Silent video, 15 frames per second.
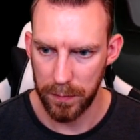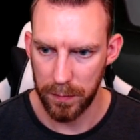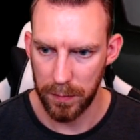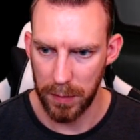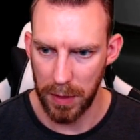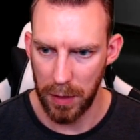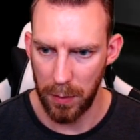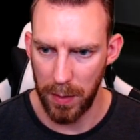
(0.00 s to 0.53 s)

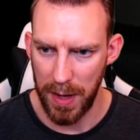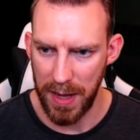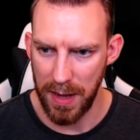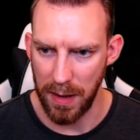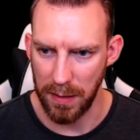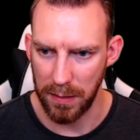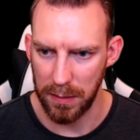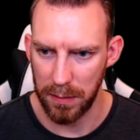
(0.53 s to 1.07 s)
Go away!
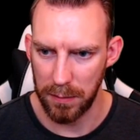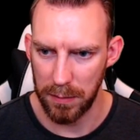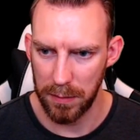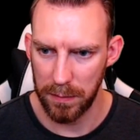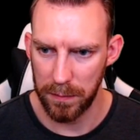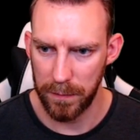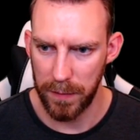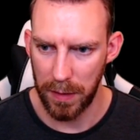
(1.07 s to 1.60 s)

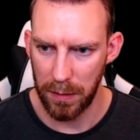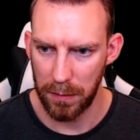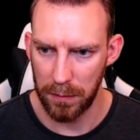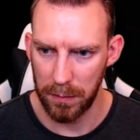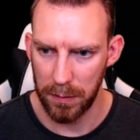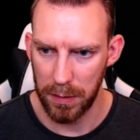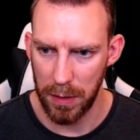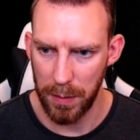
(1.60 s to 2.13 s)

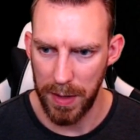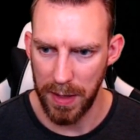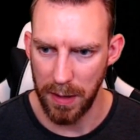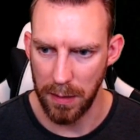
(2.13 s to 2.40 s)
Go away!